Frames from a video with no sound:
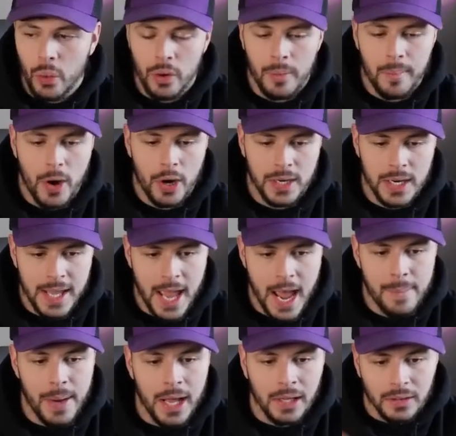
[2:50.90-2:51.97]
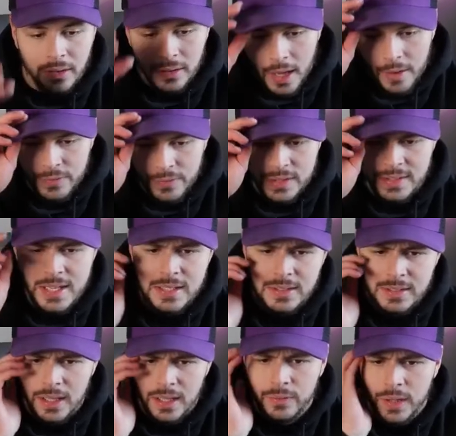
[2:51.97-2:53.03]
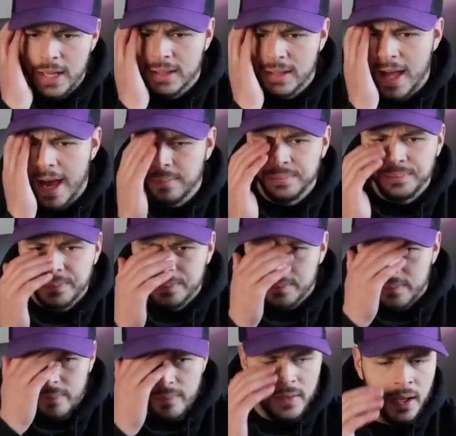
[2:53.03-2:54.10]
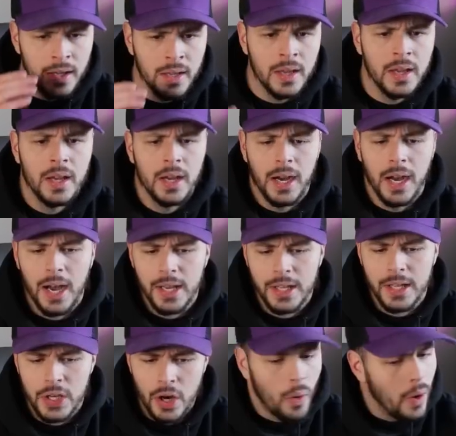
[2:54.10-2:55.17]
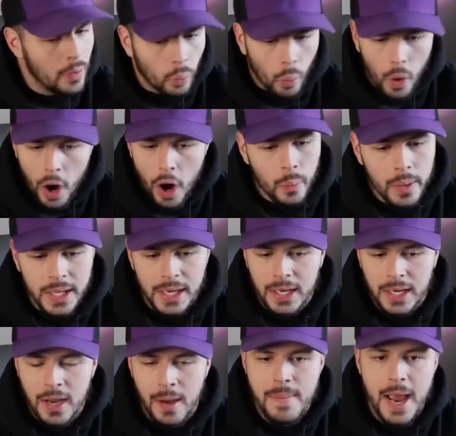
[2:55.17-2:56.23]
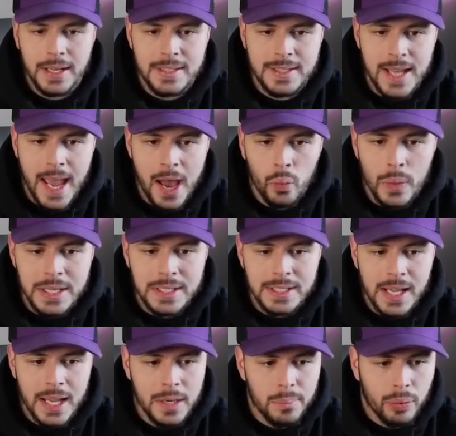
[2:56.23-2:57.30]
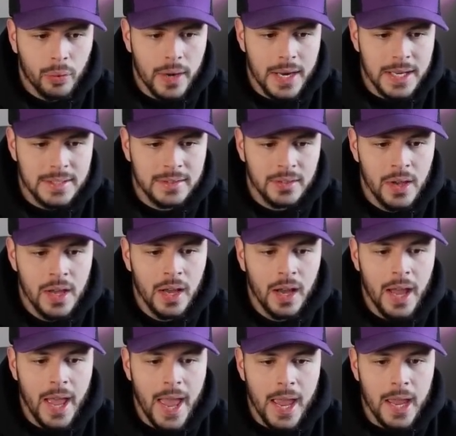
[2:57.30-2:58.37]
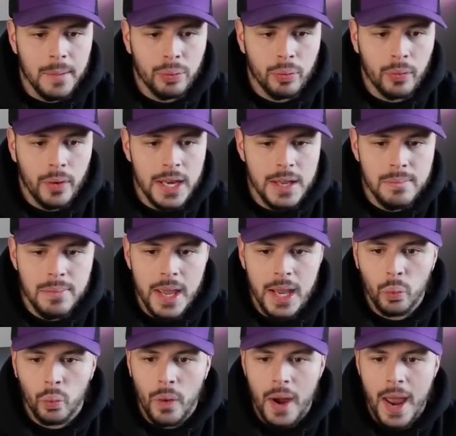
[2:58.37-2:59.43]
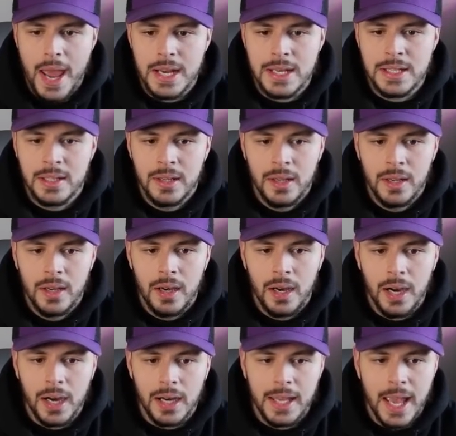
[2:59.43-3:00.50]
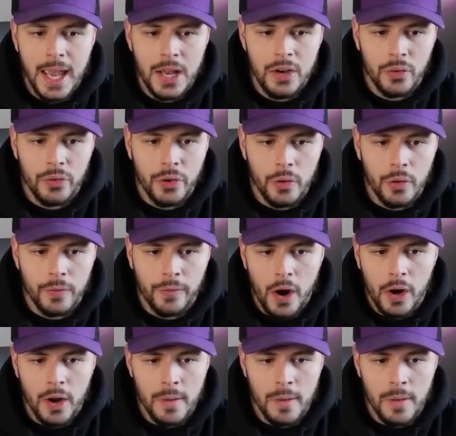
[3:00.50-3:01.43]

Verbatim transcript: market cap. I love to see stuff like that. You know, are we going to come back down? We did print a pretty big red candle so far on